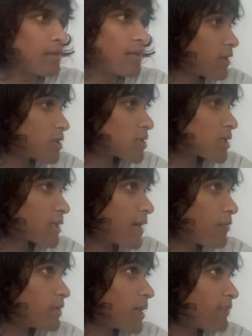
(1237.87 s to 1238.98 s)
And just like that,
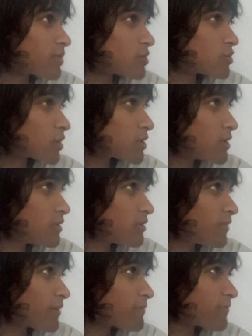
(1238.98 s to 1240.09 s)
we have constructed the
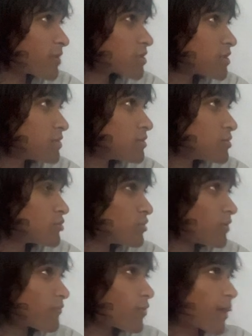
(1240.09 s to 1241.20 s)
very function to
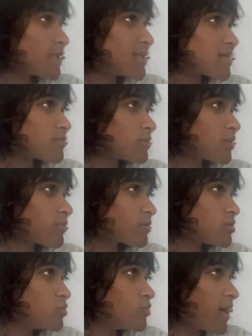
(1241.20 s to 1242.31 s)
convert a decimal number
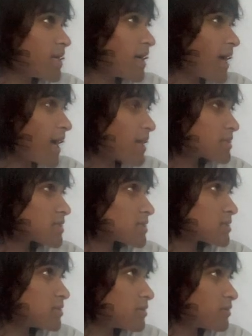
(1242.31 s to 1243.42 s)
to a hex
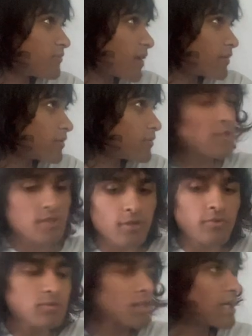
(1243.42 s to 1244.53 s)
value.
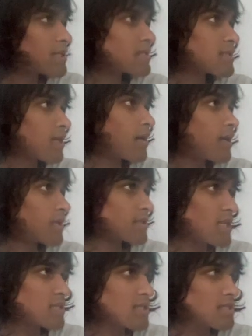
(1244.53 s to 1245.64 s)
So let's
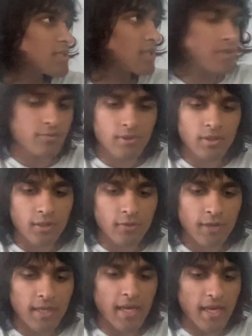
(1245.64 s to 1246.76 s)
test this. So we're going to
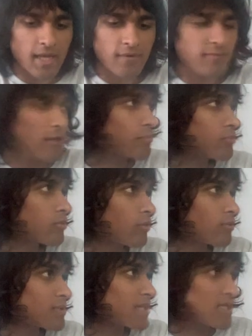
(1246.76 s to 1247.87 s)
create a variable
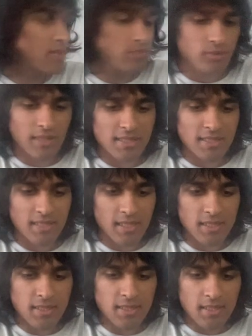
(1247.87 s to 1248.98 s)
called decimal, that's an
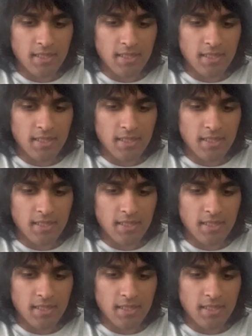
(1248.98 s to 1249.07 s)
int.